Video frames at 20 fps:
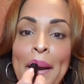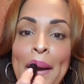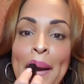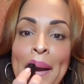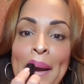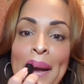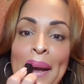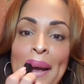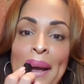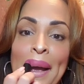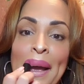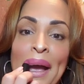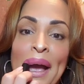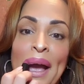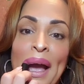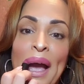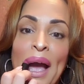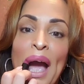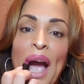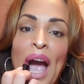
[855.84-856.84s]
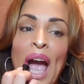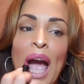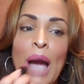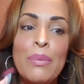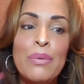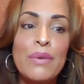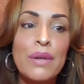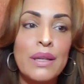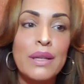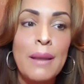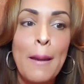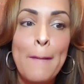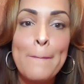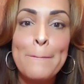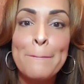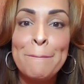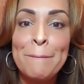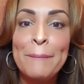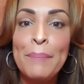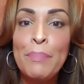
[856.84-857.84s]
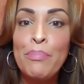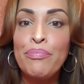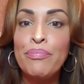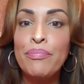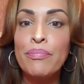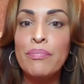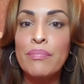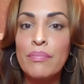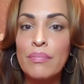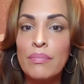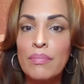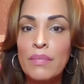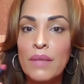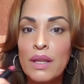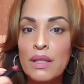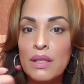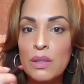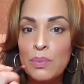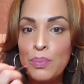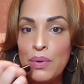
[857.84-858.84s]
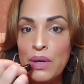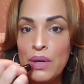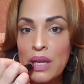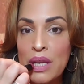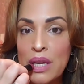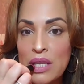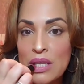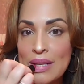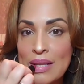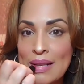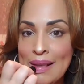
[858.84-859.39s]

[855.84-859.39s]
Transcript: Look how pretty. It's pretty.